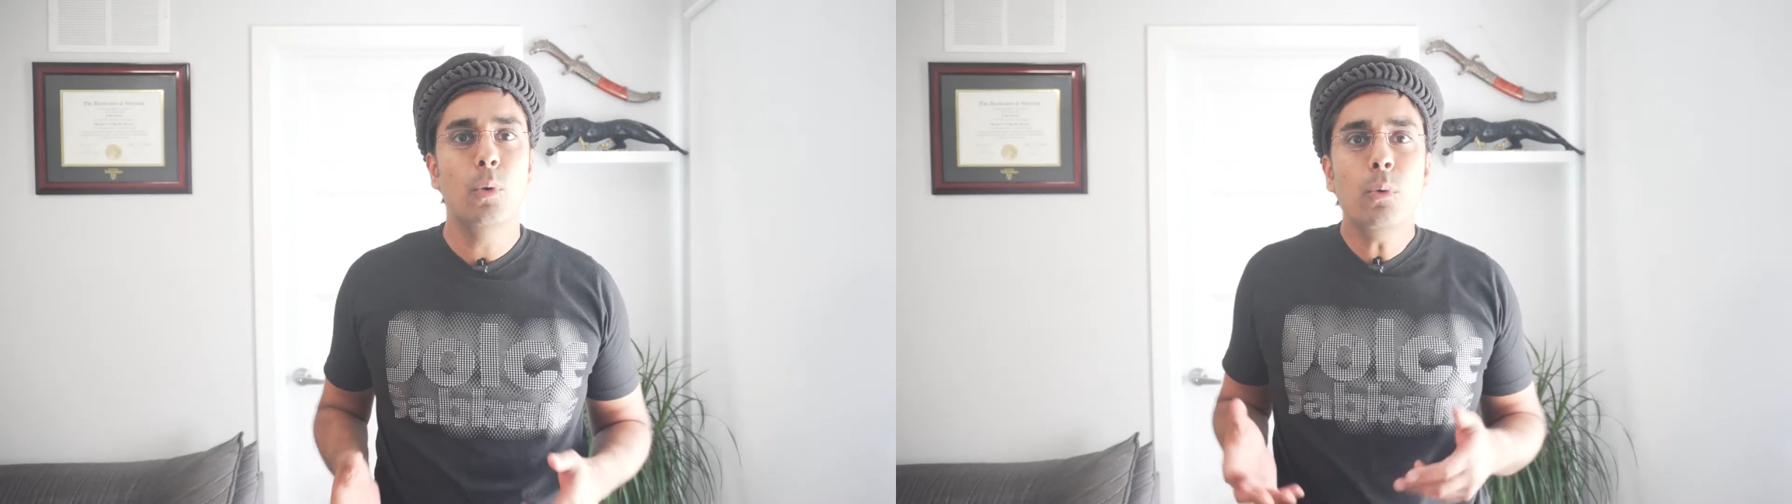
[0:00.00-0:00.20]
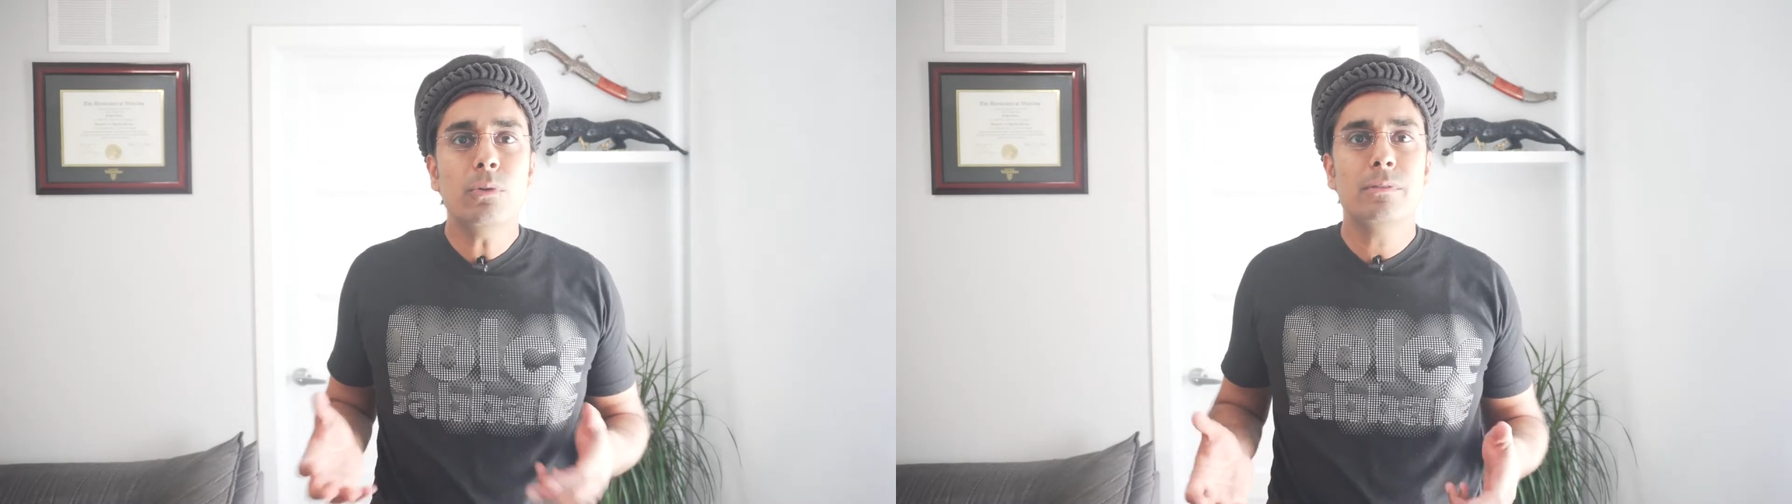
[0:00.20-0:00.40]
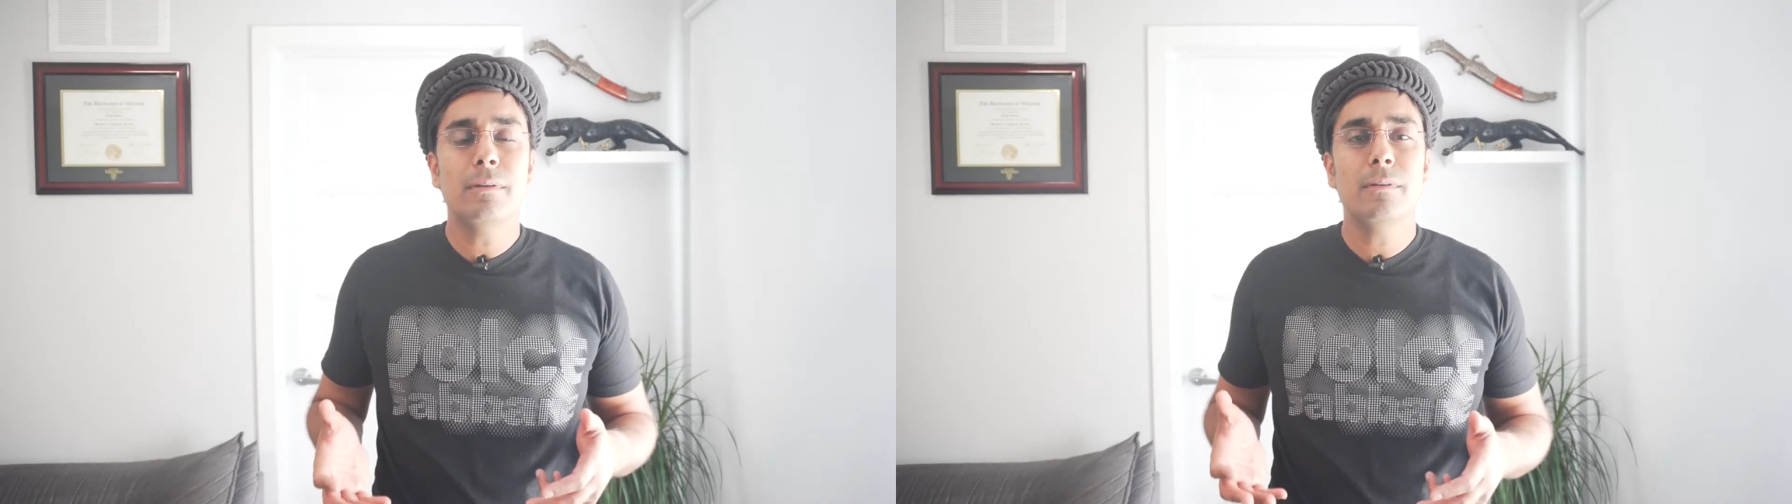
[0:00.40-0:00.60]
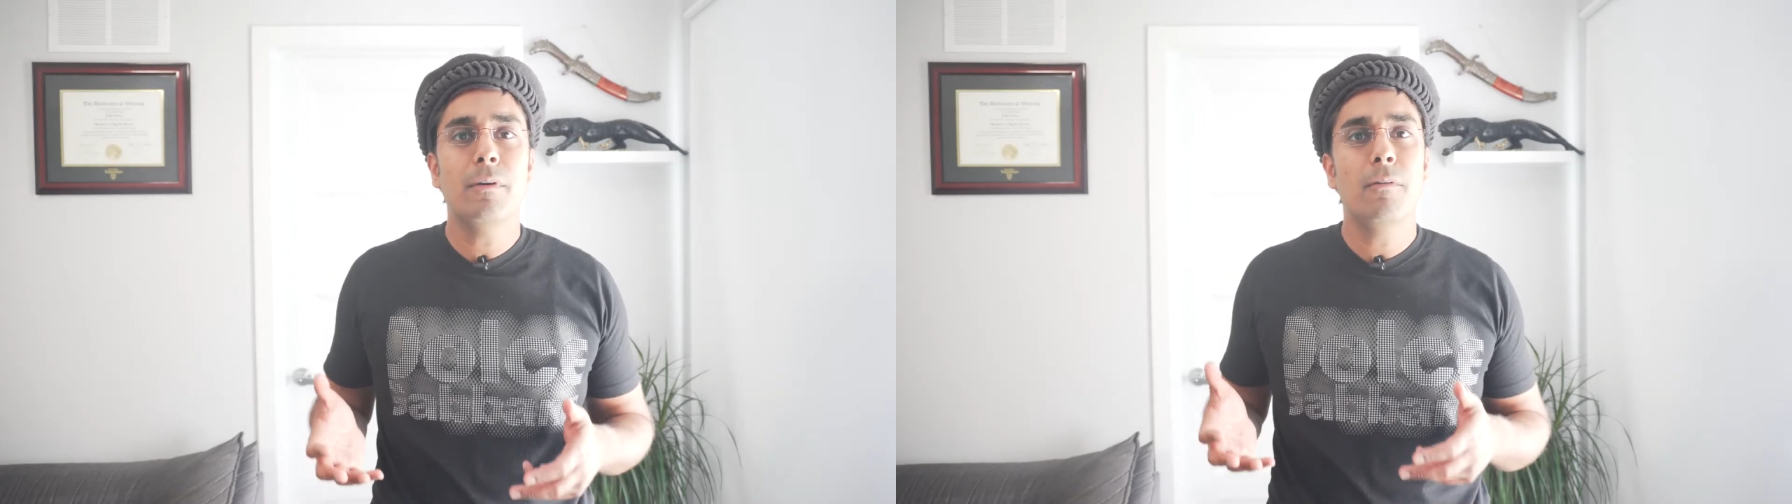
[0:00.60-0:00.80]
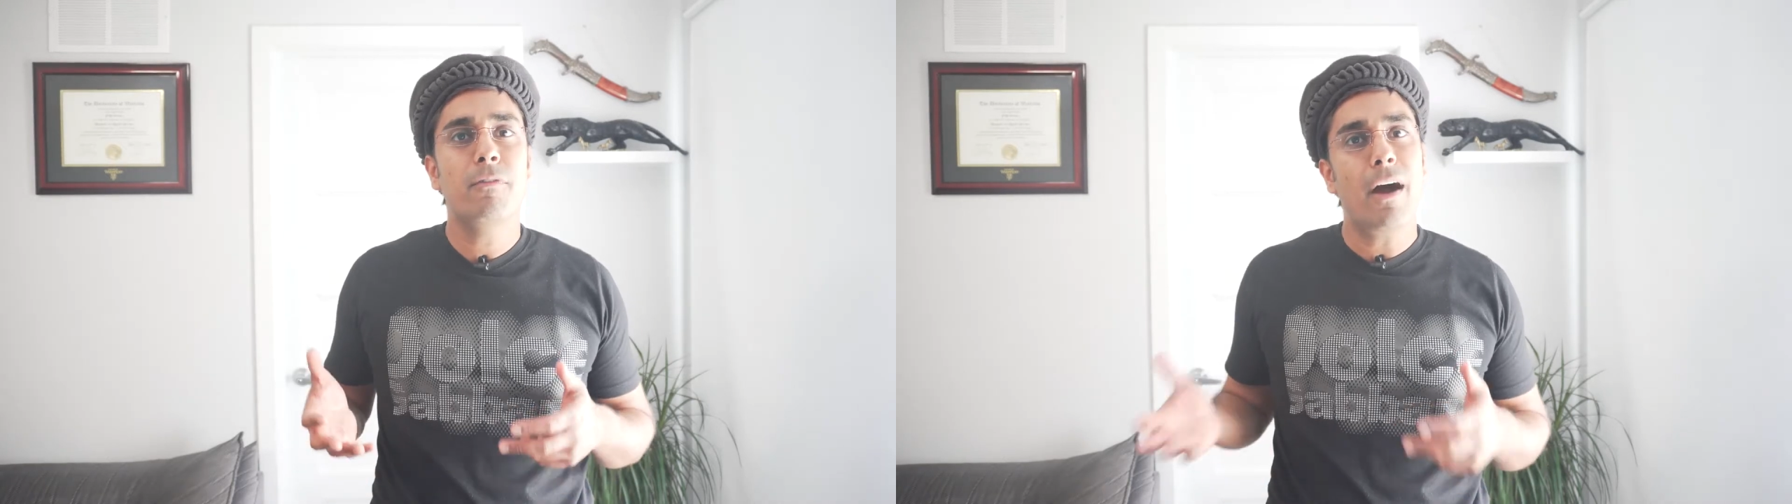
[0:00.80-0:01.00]
whose
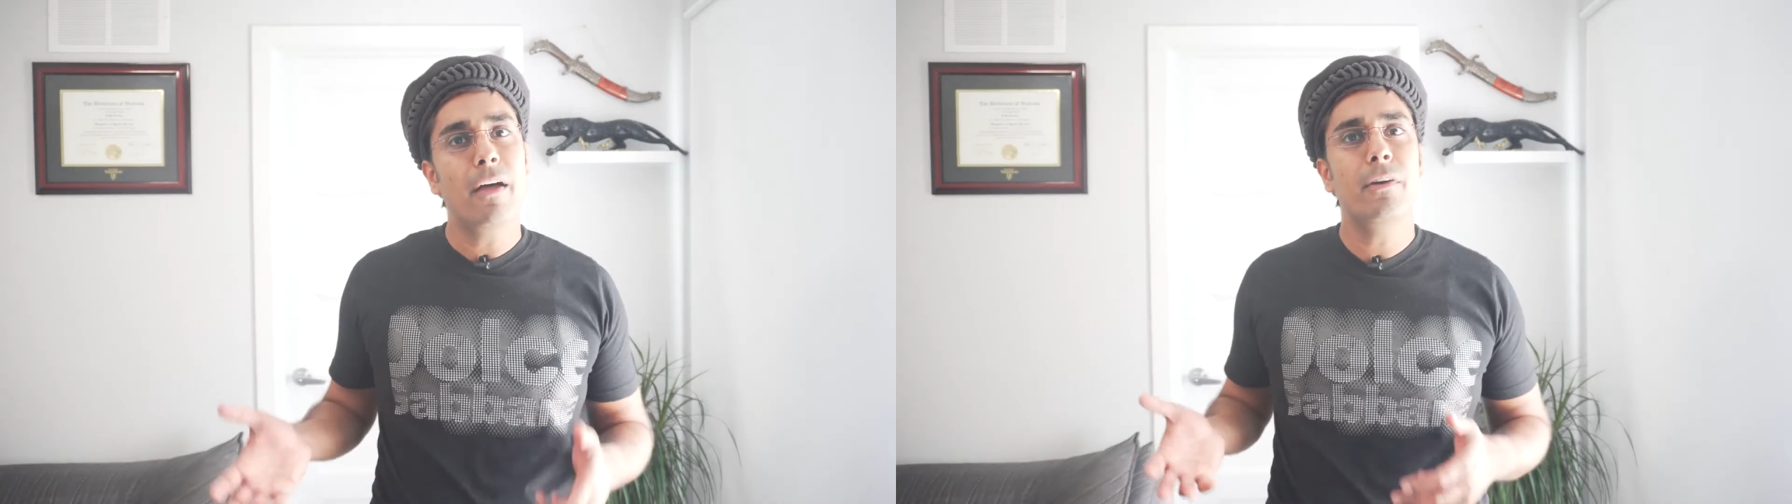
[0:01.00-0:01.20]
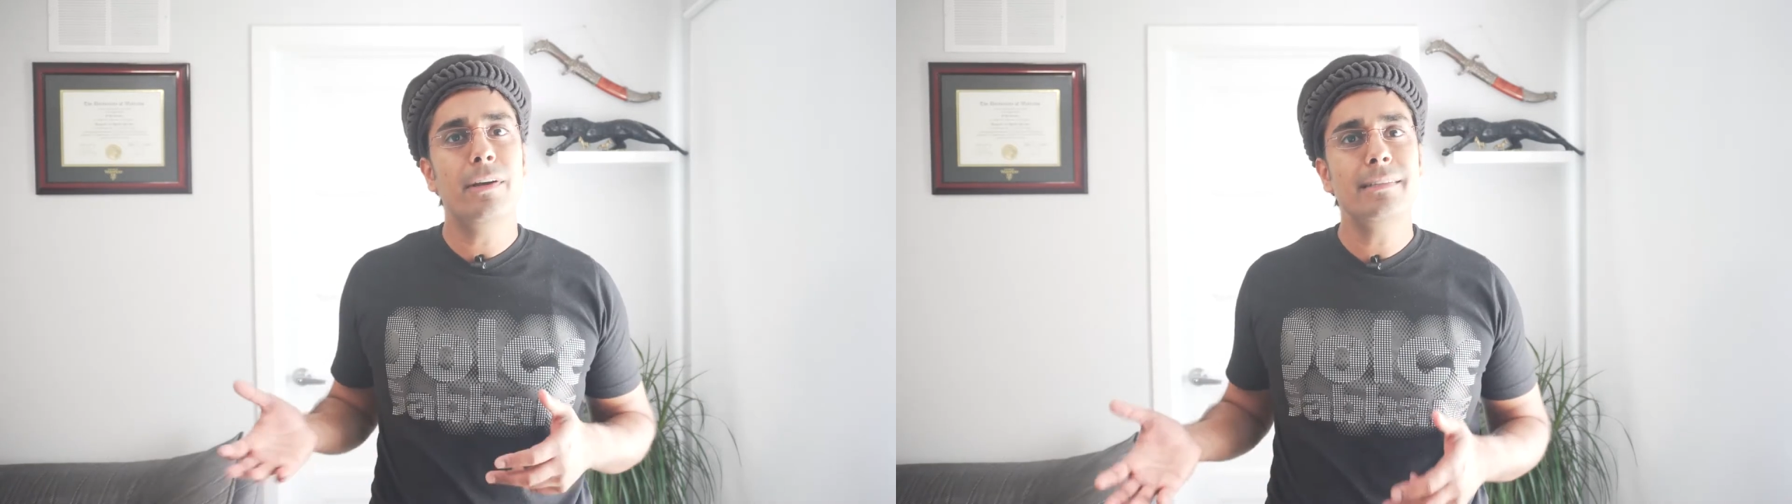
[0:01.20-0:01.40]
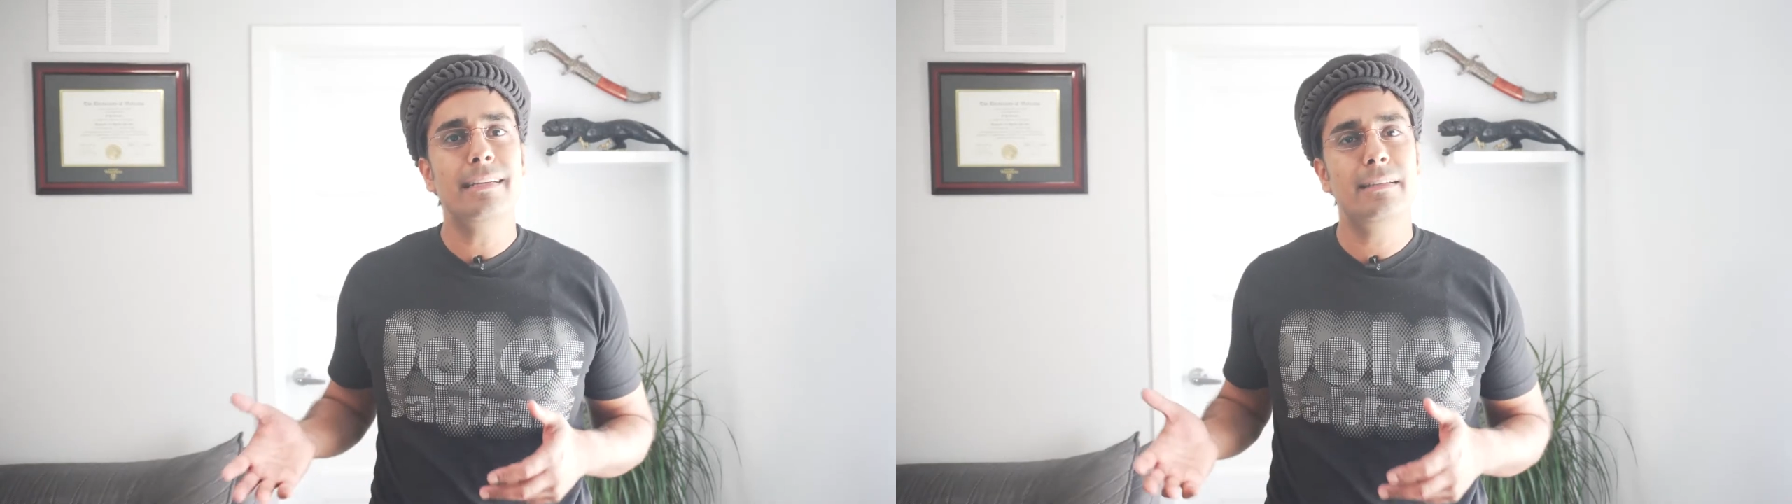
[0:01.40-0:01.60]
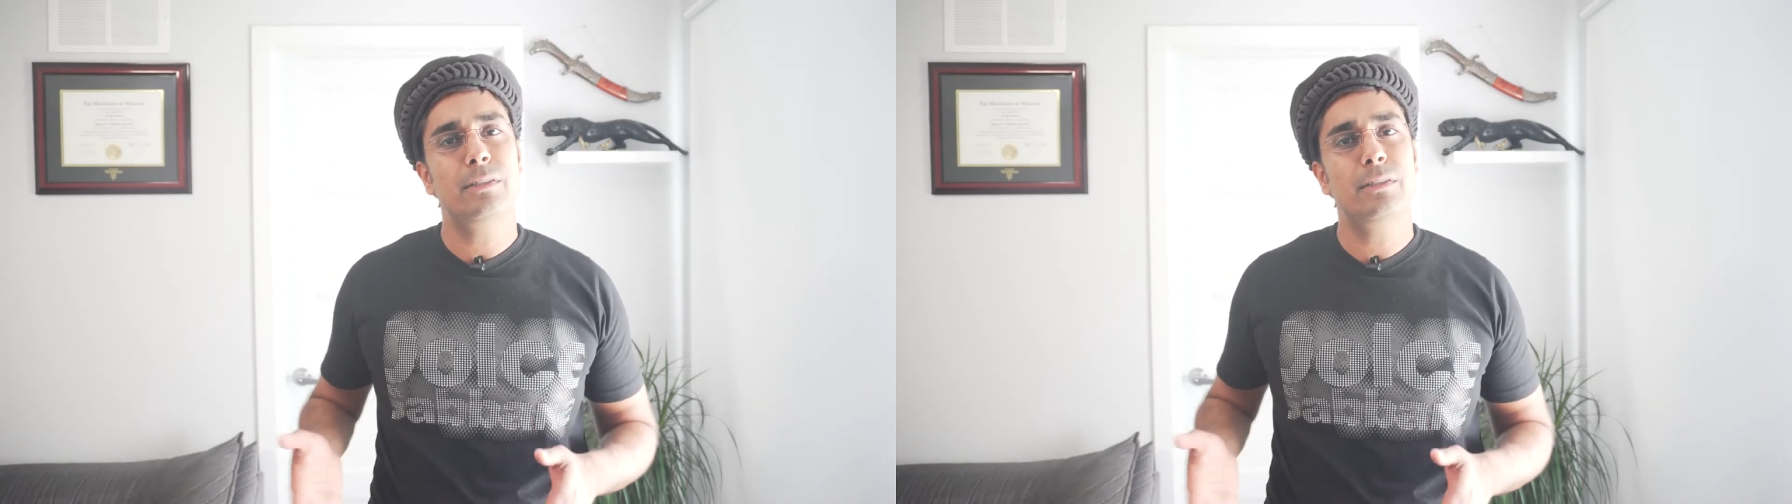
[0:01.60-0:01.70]
father is it?